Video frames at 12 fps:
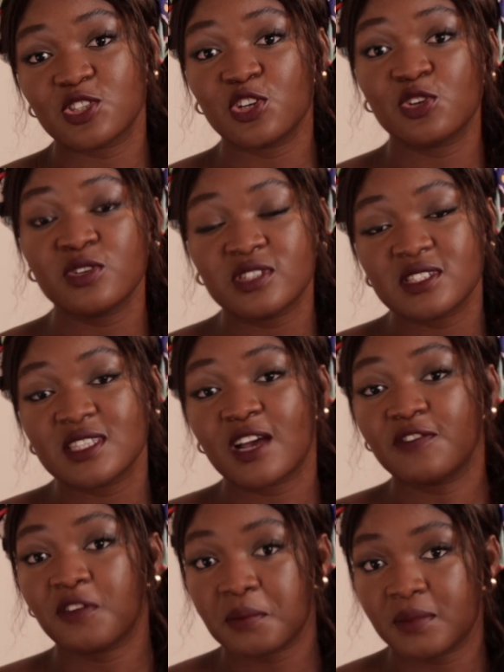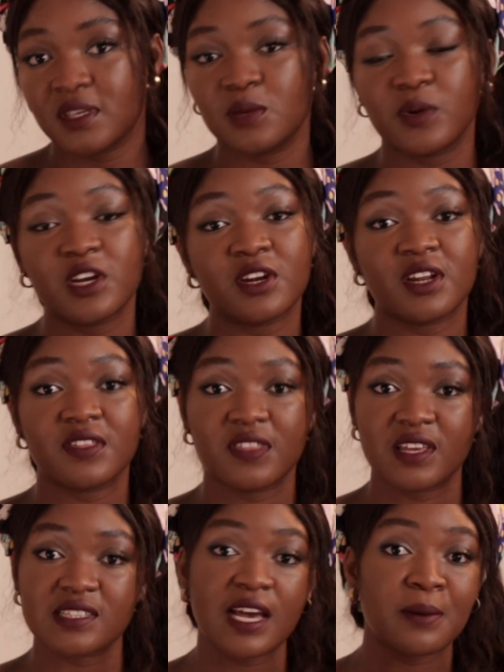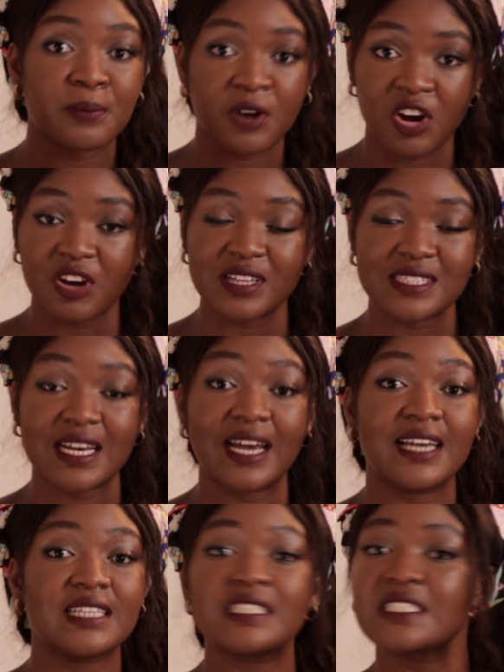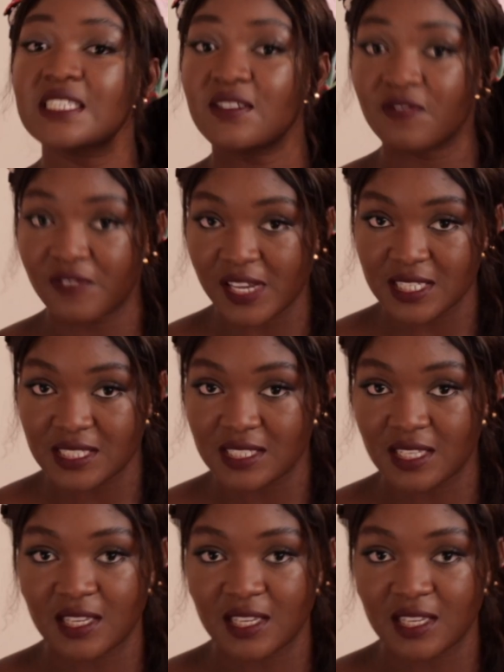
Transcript: So you notice that for me, one of the things I prioritize is investing,